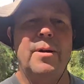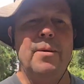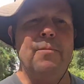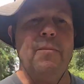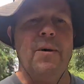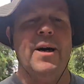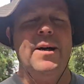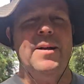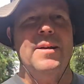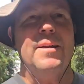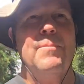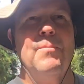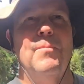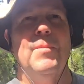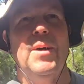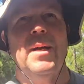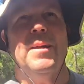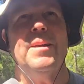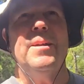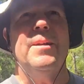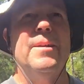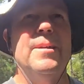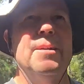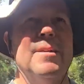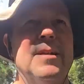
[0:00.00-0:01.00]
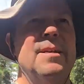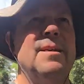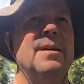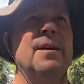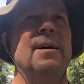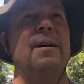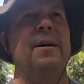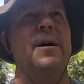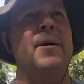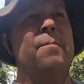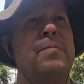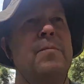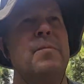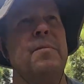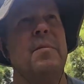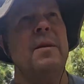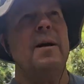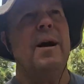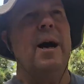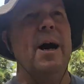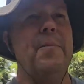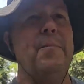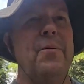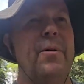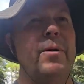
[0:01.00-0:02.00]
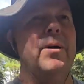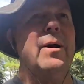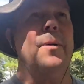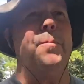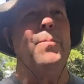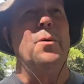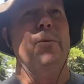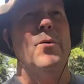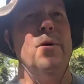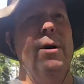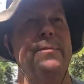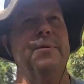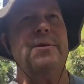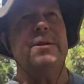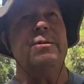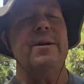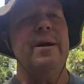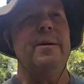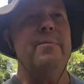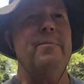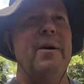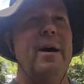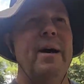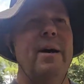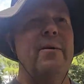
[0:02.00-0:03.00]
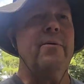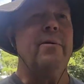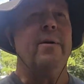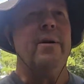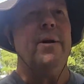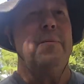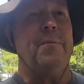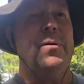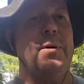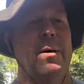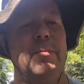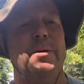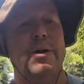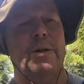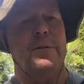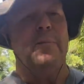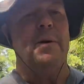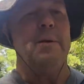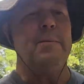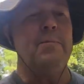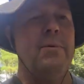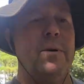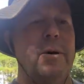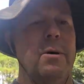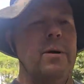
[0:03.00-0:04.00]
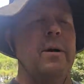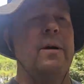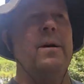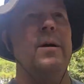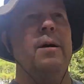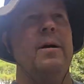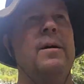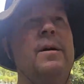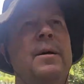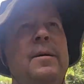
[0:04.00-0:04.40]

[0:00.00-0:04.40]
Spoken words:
In my case, I put up a website back when I published my book.